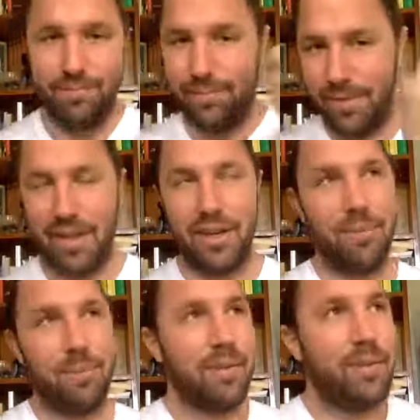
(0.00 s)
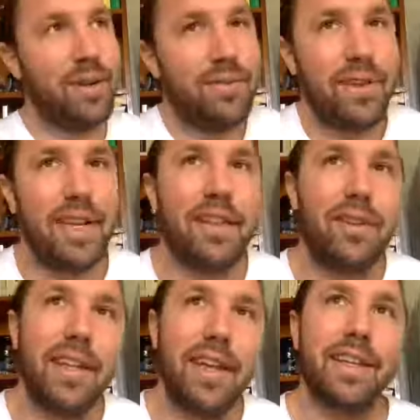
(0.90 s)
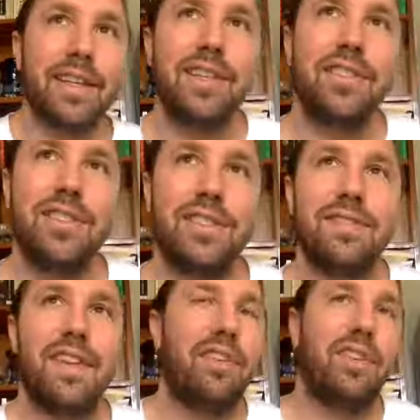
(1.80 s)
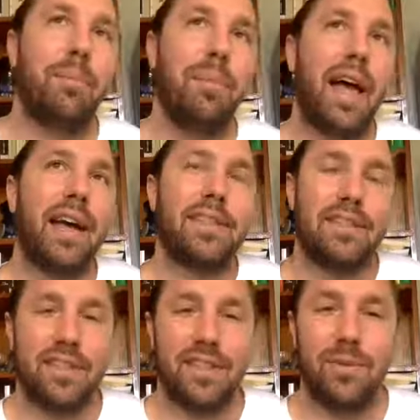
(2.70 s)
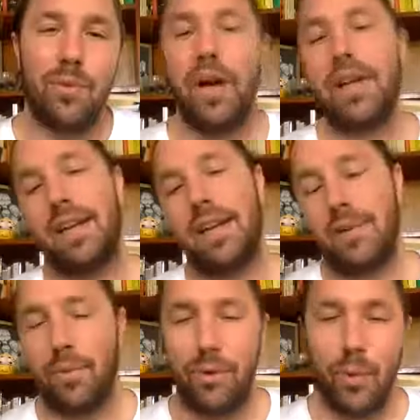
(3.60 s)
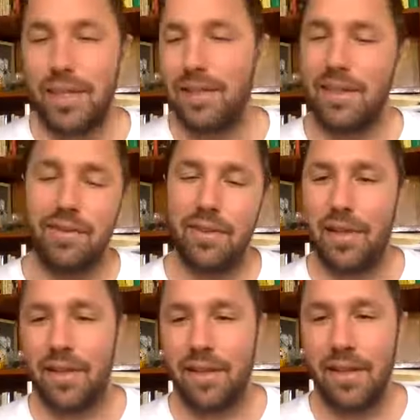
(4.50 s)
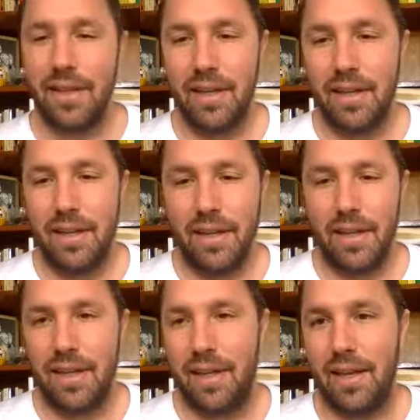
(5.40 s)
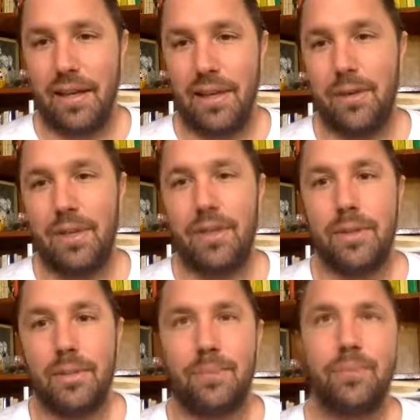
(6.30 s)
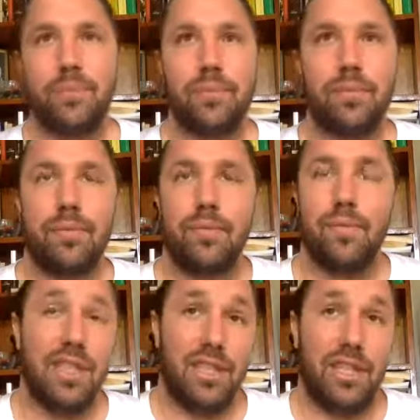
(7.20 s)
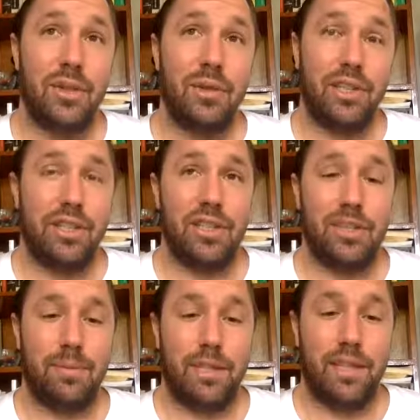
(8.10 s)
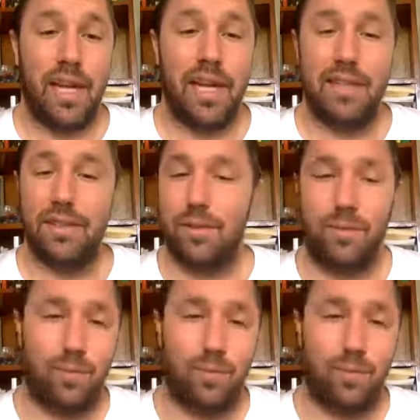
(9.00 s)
You know, I'm like, what a funny little lady. You know, she's having the blast, you know, walking with her weights and everything. And, you know, and she's in her 80s and